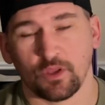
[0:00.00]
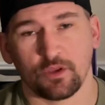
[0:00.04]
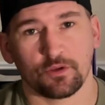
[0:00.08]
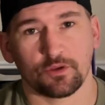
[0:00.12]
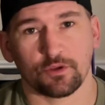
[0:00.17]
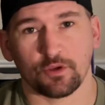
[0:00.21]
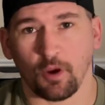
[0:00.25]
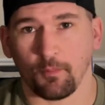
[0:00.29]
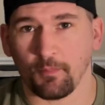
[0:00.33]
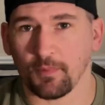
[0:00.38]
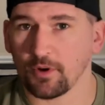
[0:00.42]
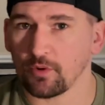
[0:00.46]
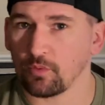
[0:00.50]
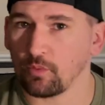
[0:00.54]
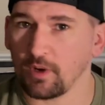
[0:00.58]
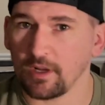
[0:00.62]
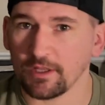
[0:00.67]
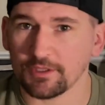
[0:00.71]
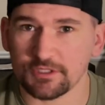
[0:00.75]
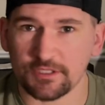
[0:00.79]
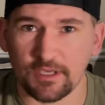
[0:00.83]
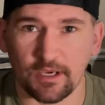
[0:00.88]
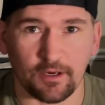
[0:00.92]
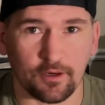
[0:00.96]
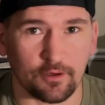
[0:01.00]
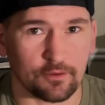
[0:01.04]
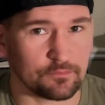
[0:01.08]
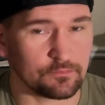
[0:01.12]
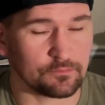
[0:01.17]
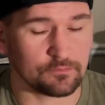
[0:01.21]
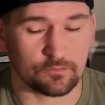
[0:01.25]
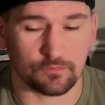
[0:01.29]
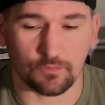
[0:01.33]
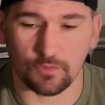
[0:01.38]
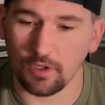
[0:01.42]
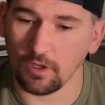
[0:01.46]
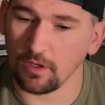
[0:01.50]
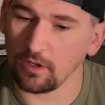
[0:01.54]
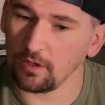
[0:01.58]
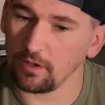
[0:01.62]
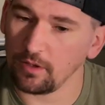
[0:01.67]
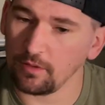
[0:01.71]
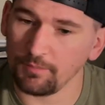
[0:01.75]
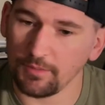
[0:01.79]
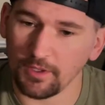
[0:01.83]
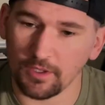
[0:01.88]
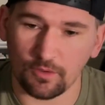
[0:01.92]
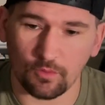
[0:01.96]
y'all better watch out y'all
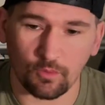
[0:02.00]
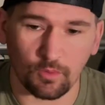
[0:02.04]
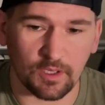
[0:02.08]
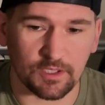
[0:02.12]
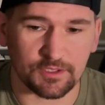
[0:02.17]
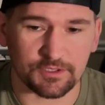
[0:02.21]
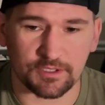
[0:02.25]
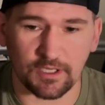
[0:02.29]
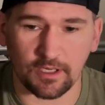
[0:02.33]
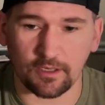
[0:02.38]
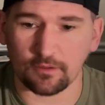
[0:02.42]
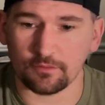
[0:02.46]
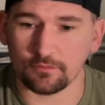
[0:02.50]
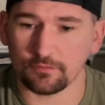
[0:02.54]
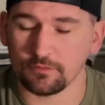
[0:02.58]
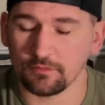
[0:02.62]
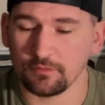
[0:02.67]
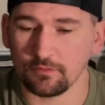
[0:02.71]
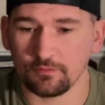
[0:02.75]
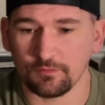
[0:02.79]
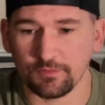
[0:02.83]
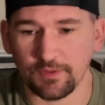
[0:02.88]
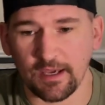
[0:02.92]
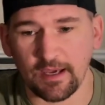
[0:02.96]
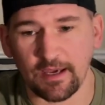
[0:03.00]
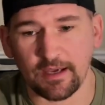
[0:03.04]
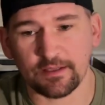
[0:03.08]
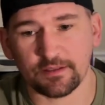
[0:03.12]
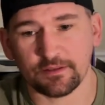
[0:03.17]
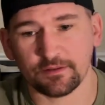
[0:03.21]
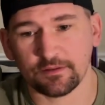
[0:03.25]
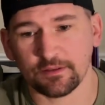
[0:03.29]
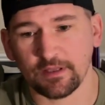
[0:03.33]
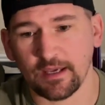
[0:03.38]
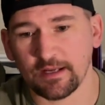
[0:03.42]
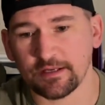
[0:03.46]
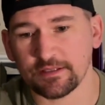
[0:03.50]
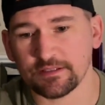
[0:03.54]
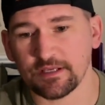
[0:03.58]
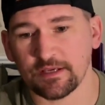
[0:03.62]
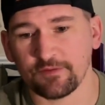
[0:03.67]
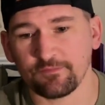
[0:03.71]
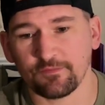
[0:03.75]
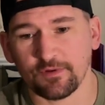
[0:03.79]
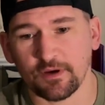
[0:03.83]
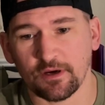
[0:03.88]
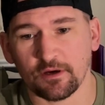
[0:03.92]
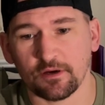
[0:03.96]
better watch out that that is a
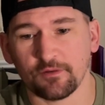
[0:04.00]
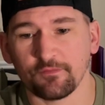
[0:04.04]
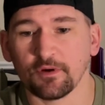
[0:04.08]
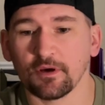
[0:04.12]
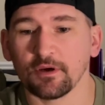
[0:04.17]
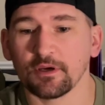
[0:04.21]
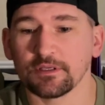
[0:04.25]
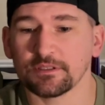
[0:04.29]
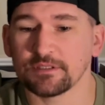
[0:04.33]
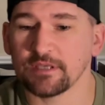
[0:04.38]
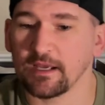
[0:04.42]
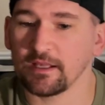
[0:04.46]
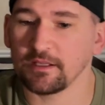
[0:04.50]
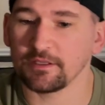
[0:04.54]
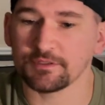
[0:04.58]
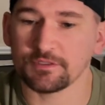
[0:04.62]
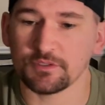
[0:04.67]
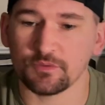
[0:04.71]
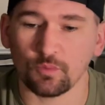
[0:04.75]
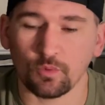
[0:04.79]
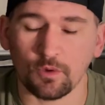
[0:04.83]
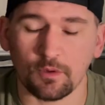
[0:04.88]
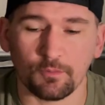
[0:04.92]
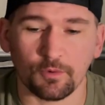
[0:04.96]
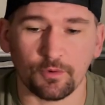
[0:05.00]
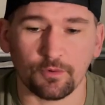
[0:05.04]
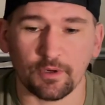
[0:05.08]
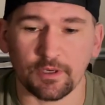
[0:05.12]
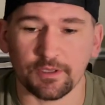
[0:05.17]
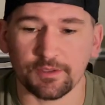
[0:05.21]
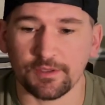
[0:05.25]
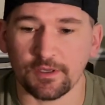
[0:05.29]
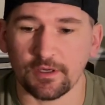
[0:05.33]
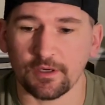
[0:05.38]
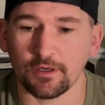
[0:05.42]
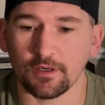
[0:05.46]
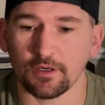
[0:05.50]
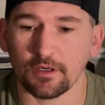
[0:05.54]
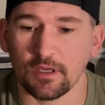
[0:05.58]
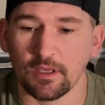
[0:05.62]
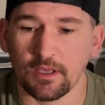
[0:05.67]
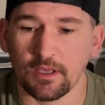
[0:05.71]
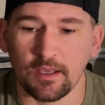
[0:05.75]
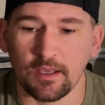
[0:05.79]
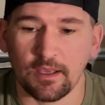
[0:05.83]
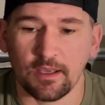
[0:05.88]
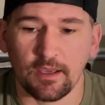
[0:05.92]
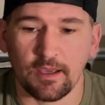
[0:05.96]
very very talented woman right there
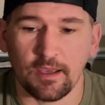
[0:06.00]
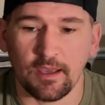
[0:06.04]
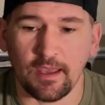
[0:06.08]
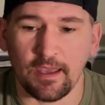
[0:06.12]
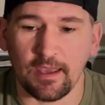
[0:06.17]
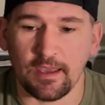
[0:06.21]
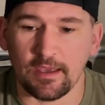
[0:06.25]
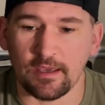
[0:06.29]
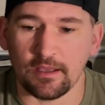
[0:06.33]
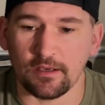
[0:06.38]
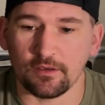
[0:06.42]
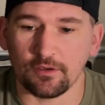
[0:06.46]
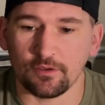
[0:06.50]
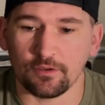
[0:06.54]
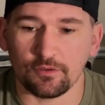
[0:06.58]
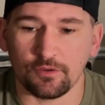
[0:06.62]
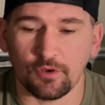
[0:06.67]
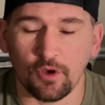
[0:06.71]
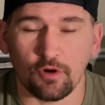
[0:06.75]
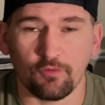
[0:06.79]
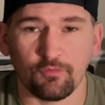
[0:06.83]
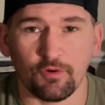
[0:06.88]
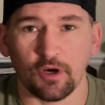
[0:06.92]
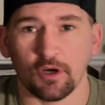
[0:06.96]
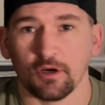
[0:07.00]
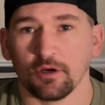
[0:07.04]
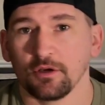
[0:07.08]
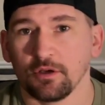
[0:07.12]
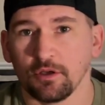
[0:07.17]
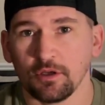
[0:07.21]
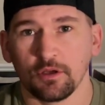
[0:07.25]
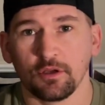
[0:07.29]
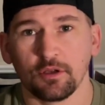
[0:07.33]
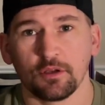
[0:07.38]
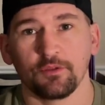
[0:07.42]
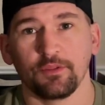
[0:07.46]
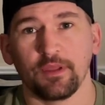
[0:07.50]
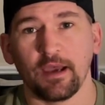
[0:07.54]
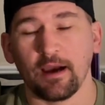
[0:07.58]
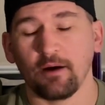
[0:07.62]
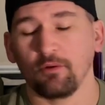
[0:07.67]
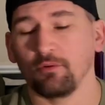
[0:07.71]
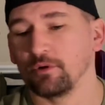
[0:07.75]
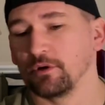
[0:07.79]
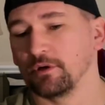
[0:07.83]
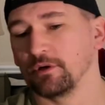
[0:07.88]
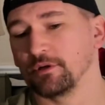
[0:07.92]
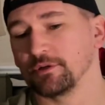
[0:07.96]
and nova that
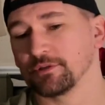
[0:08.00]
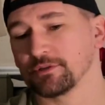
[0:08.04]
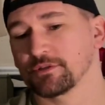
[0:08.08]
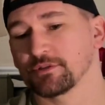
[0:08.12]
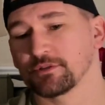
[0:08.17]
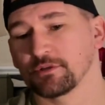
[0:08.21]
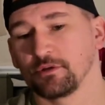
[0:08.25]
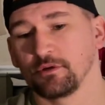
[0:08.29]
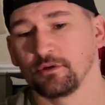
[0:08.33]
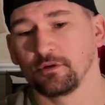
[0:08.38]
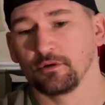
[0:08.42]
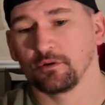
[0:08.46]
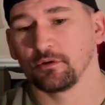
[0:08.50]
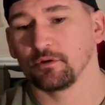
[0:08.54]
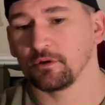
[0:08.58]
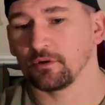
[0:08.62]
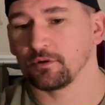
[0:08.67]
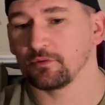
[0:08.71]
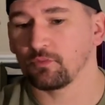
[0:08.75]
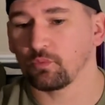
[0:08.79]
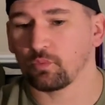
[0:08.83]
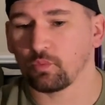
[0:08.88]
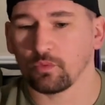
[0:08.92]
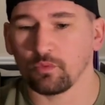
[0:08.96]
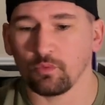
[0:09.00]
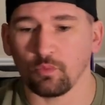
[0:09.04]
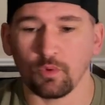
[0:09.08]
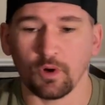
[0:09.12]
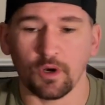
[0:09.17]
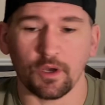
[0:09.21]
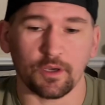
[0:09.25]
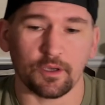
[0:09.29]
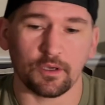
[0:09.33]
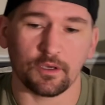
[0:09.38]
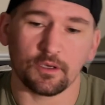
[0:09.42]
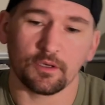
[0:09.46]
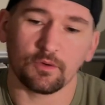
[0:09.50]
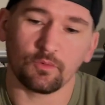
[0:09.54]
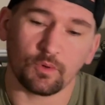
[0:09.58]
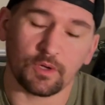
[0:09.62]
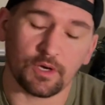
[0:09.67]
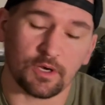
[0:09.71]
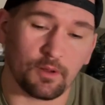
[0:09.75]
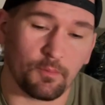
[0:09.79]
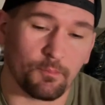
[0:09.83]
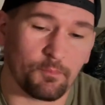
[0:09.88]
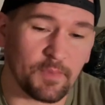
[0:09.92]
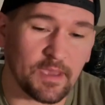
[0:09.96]
was what a what an
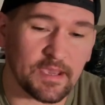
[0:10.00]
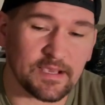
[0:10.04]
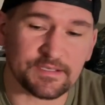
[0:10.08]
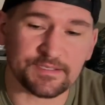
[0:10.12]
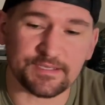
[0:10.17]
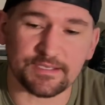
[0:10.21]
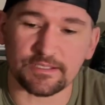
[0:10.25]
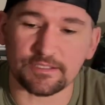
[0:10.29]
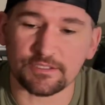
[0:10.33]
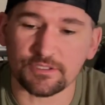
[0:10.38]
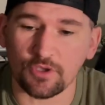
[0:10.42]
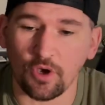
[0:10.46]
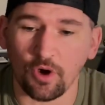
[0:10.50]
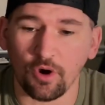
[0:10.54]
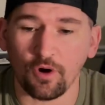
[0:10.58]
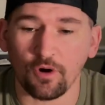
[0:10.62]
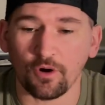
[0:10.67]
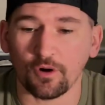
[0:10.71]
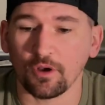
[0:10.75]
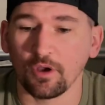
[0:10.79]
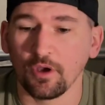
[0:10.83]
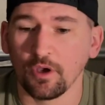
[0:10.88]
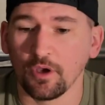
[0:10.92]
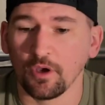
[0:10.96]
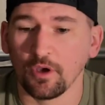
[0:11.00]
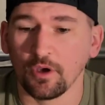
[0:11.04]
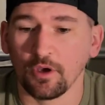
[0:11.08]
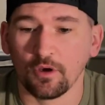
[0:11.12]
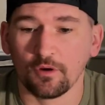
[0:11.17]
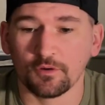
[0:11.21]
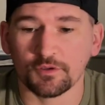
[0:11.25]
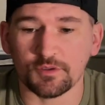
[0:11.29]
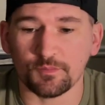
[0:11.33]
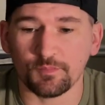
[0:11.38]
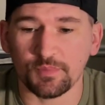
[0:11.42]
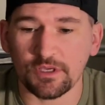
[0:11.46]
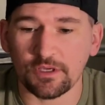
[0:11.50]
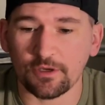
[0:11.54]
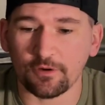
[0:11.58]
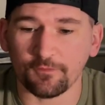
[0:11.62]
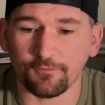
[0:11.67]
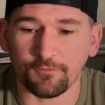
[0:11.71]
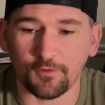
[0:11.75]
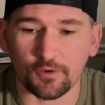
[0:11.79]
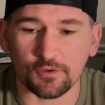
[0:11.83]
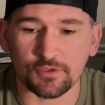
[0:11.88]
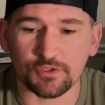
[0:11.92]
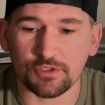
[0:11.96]
amazing song to be your
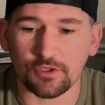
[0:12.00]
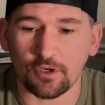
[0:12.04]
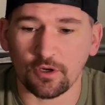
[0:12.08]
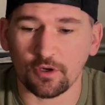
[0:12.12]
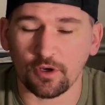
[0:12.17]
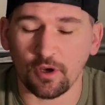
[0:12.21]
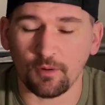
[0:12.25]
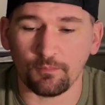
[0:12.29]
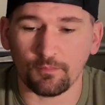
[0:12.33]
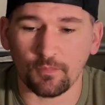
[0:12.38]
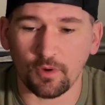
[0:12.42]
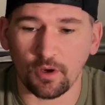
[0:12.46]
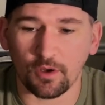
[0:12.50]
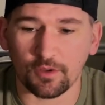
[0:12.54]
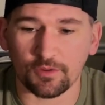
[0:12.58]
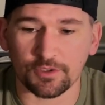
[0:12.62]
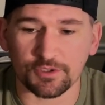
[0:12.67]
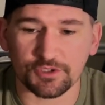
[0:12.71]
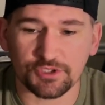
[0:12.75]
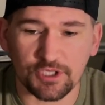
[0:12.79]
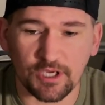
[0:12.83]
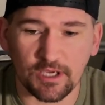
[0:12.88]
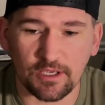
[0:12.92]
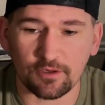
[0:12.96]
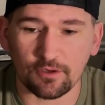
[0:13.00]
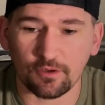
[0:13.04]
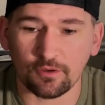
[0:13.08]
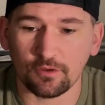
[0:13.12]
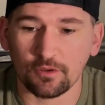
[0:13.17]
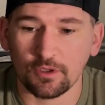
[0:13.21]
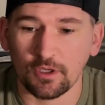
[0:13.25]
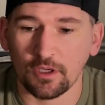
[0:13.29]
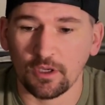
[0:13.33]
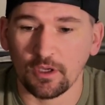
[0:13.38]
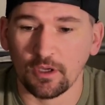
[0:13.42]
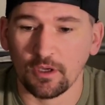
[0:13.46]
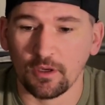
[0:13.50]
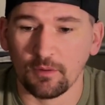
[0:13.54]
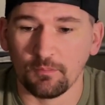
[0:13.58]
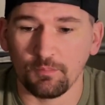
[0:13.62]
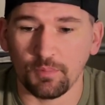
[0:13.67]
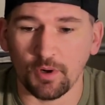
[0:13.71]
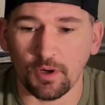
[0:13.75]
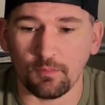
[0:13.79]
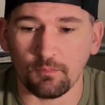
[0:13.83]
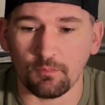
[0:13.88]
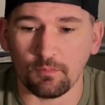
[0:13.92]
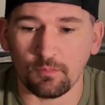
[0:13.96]
first song on, on the channel
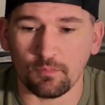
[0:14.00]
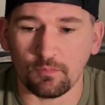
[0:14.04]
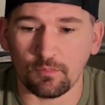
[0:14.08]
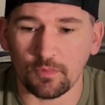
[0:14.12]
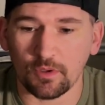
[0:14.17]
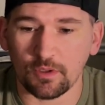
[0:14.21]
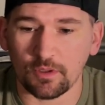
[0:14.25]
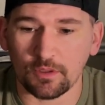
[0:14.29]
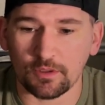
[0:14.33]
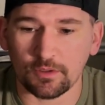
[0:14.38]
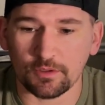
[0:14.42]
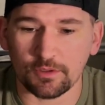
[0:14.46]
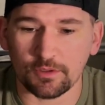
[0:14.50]
but you